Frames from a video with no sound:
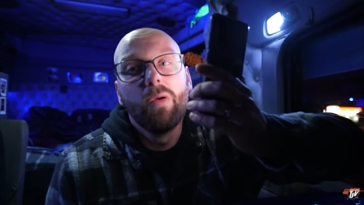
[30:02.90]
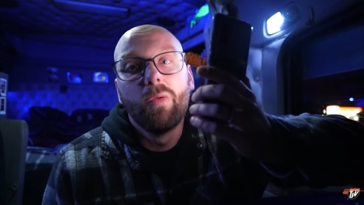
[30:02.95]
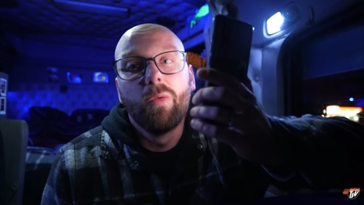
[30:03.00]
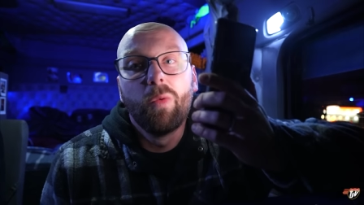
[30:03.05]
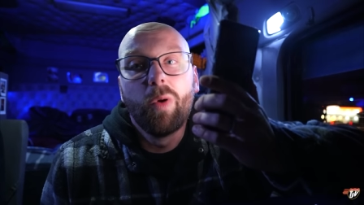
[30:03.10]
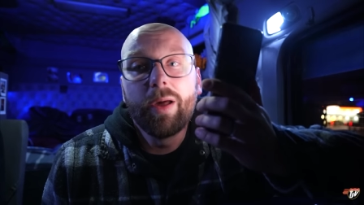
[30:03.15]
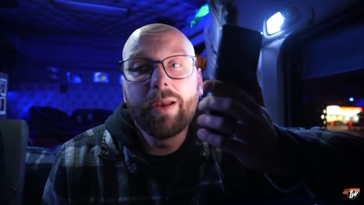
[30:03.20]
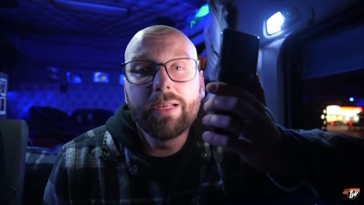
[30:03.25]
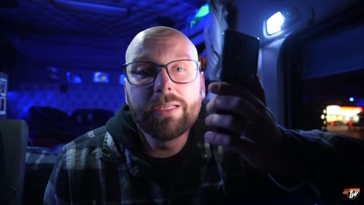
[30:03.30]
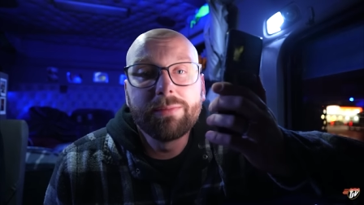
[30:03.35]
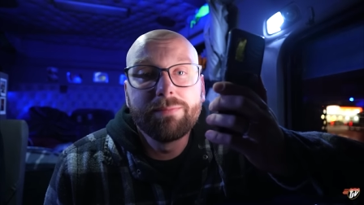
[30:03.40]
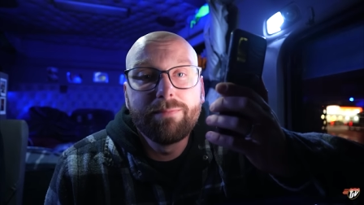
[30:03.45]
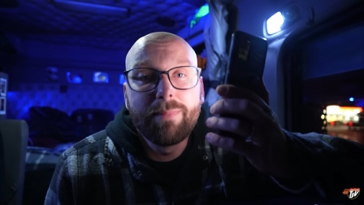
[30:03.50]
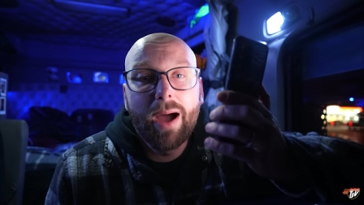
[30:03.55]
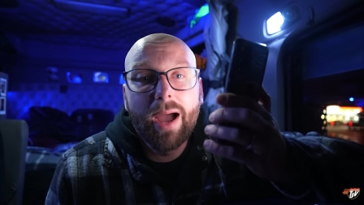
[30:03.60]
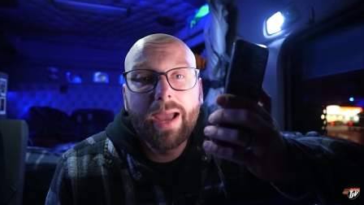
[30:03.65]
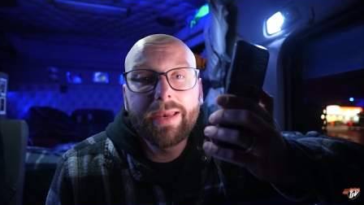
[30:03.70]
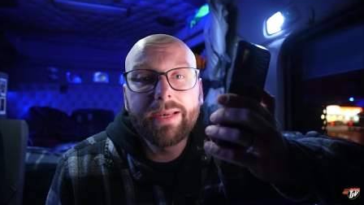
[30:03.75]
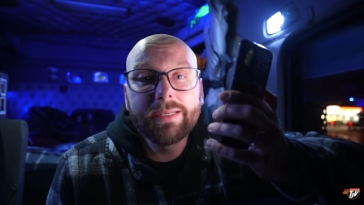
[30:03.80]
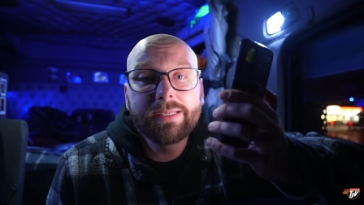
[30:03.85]
What is
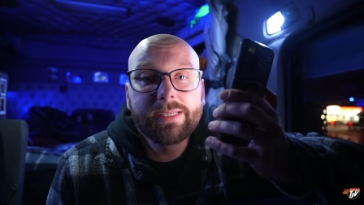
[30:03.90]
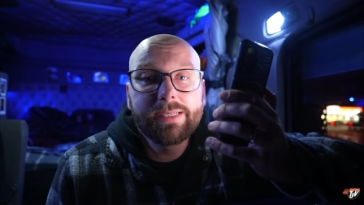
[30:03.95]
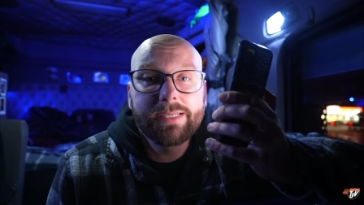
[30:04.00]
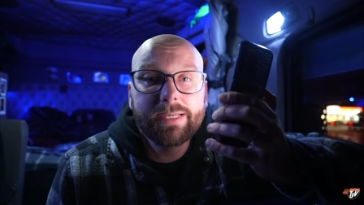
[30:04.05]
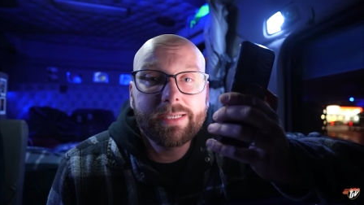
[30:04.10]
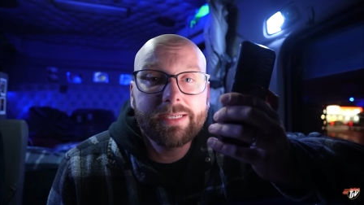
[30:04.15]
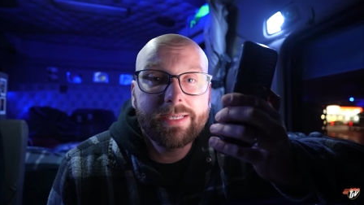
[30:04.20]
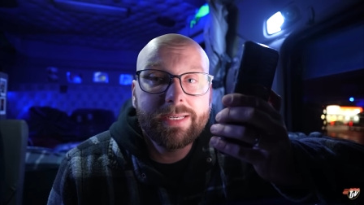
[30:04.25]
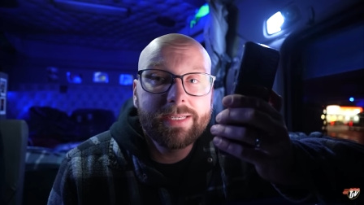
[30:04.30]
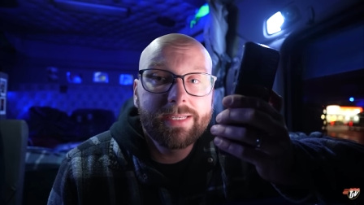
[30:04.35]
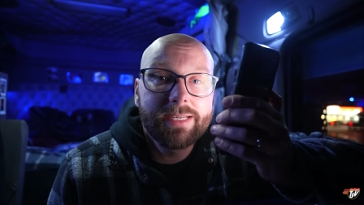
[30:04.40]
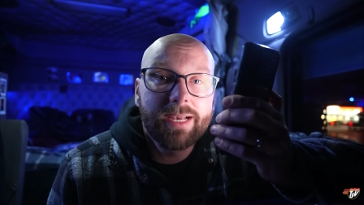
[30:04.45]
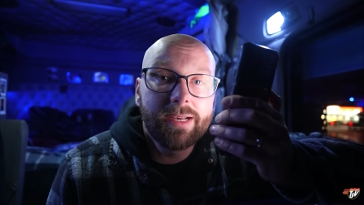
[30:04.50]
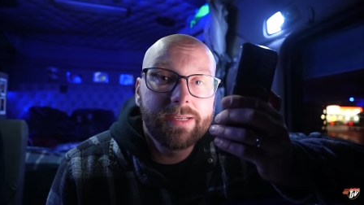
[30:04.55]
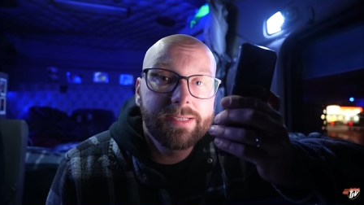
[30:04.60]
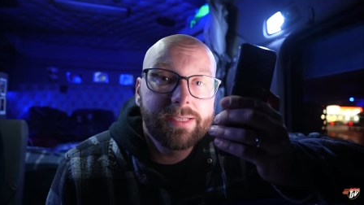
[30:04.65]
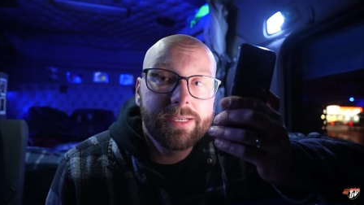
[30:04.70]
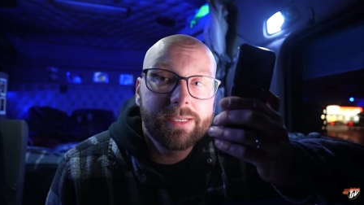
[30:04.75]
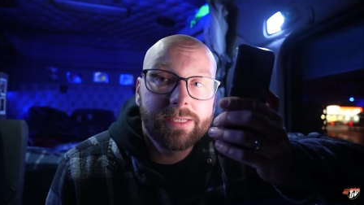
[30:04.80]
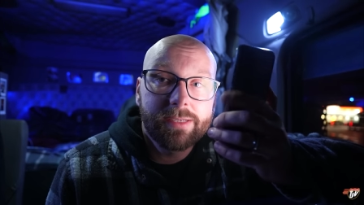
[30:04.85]
minus sixty
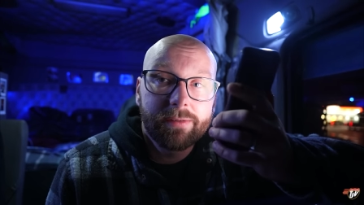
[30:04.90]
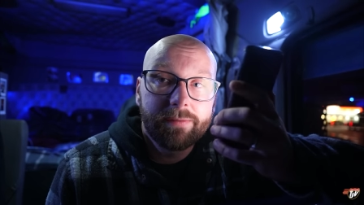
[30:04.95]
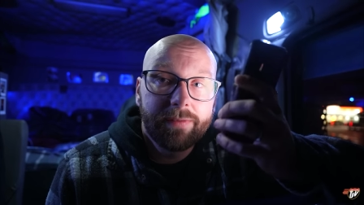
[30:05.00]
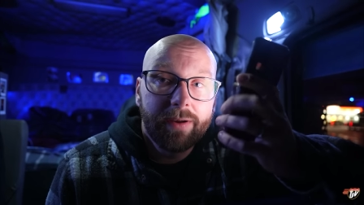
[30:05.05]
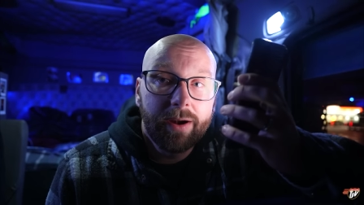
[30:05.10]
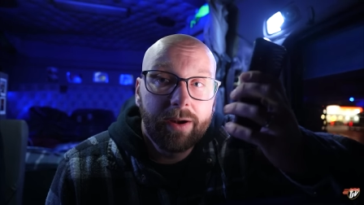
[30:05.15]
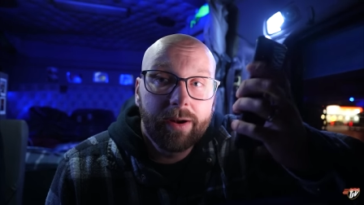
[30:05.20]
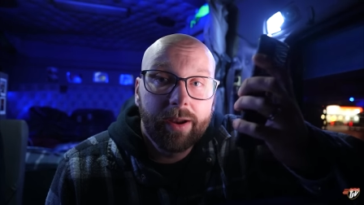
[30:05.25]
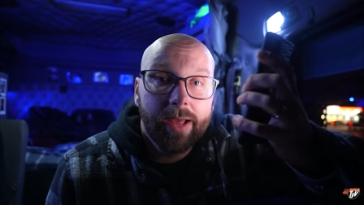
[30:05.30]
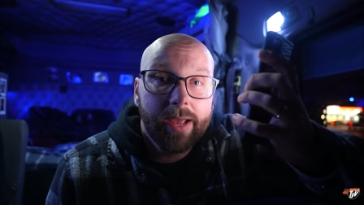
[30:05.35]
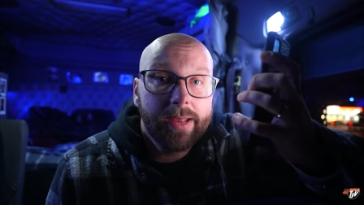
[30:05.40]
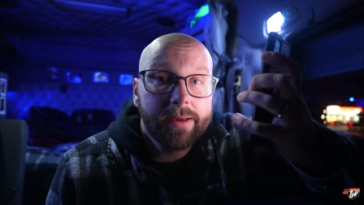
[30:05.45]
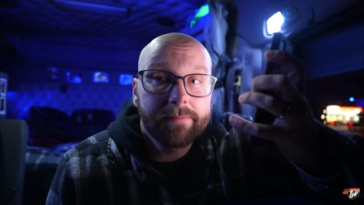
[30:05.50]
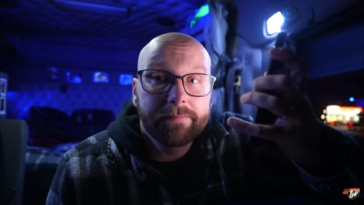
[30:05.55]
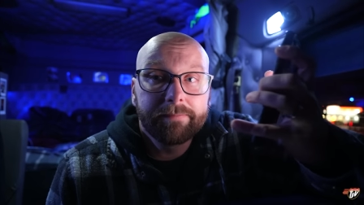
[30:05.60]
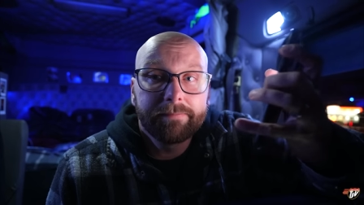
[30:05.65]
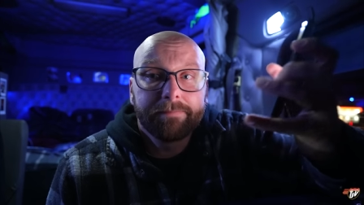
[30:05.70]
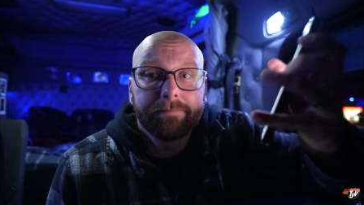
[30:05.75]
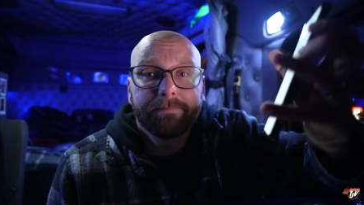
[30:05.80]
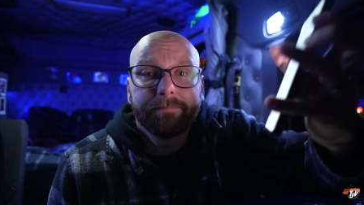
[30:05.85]
Celsius in Fahrenheit?
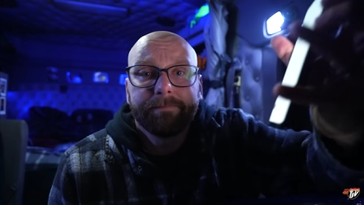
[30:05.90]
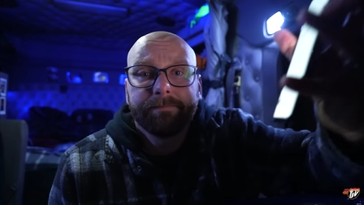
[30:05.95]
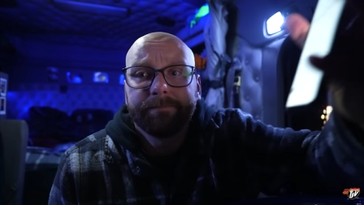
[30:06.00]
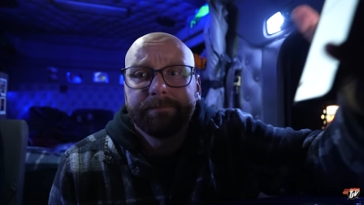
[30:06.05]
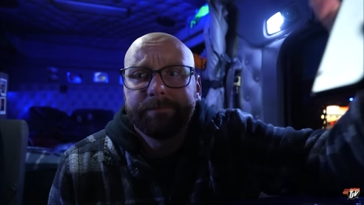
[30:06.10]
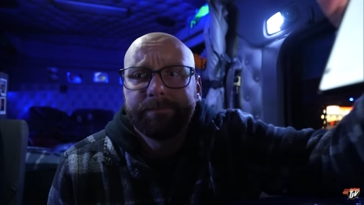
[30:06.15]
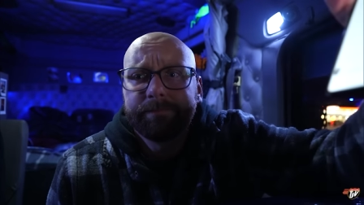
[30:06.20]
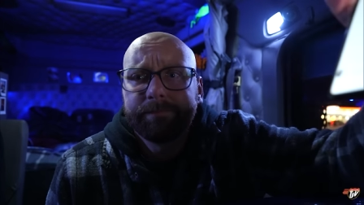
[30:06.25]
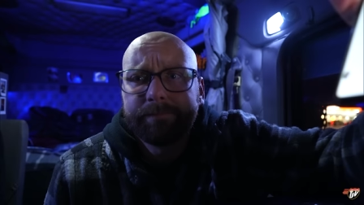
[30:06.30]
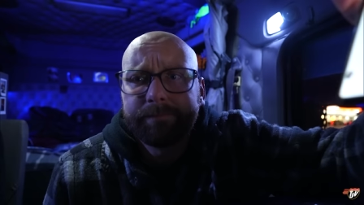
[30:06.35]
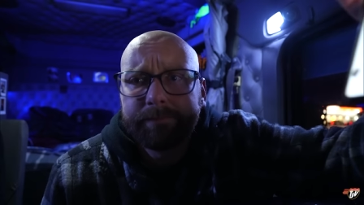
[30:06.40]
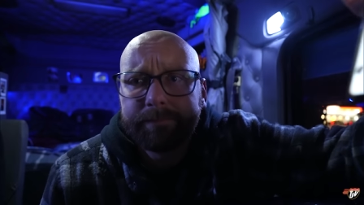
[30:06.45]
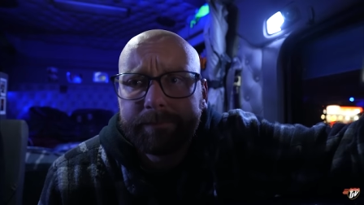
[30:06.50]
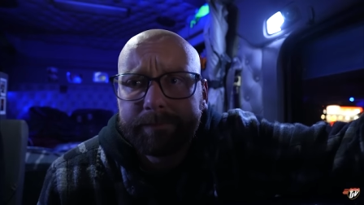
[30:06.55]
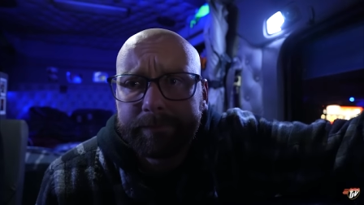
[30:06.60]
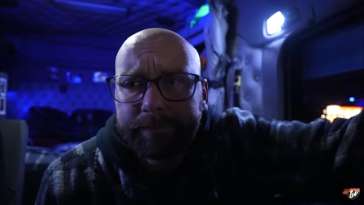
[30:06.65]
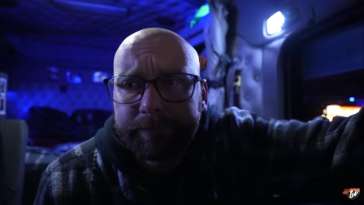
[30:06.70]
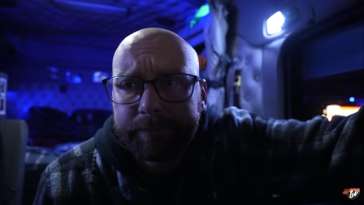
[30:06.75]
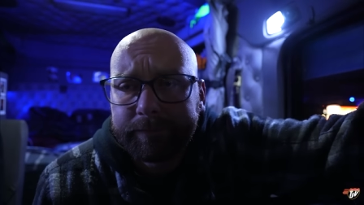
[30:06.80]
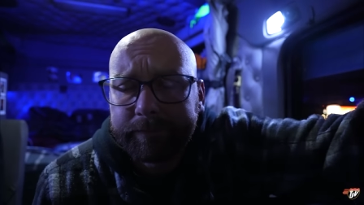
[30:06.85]

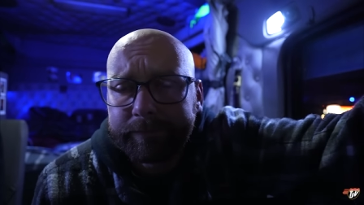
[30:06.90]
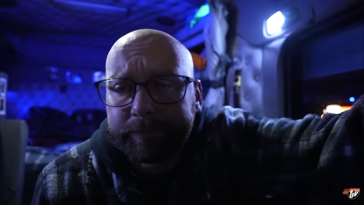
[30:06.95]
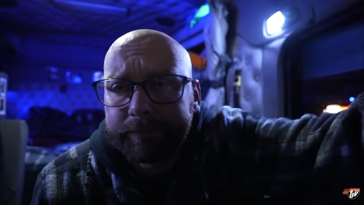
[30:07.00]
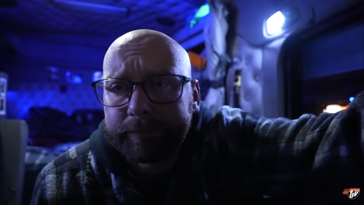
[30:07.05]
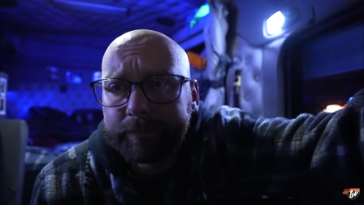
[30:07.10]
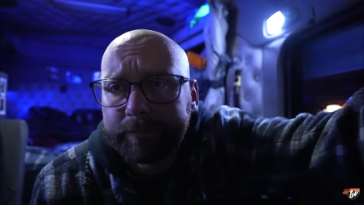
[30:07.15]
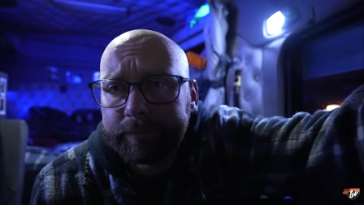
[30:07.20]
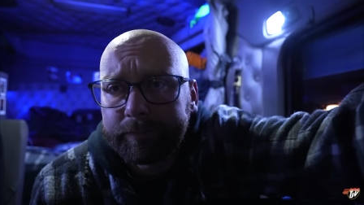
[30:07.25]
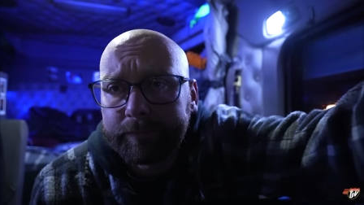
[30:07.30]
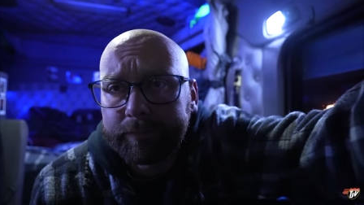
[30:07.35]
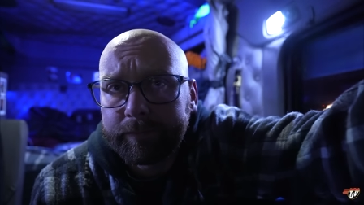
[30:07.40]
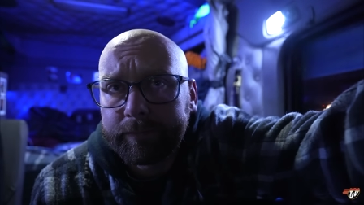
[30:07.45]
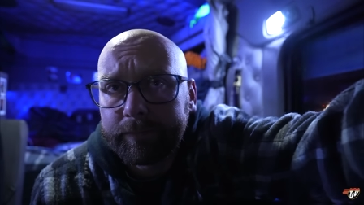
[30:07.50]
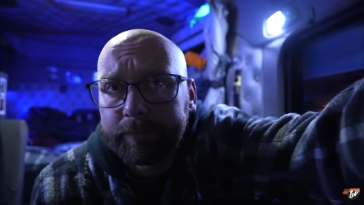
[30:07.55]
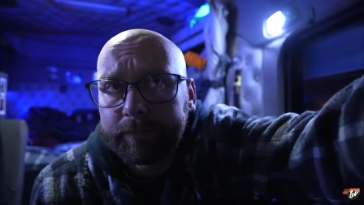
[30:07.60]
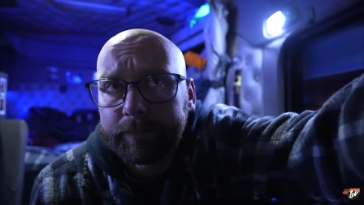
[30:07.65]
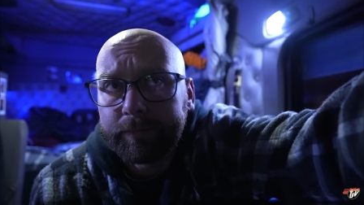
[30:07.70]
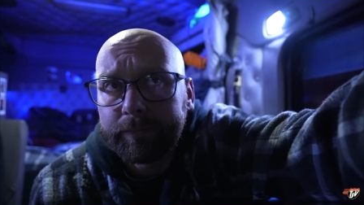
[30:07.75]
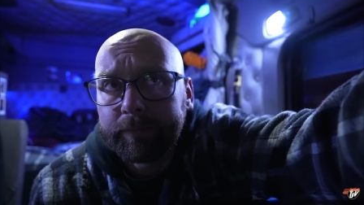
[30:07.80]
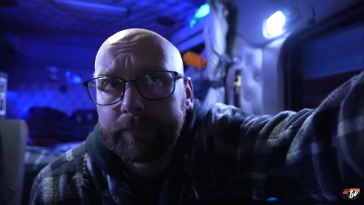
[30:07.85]
Minus sixty
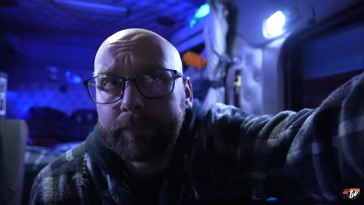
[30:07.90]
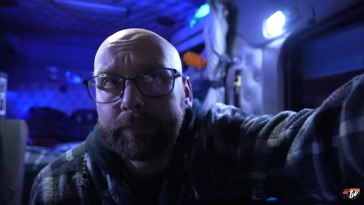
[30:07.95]
degrees